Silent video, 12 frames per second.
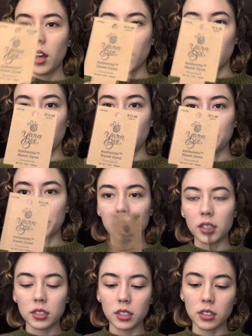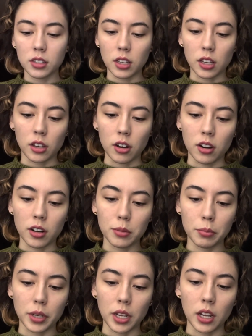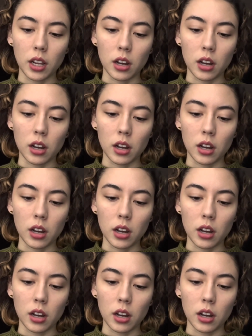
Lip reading: But this is the Yarn Bee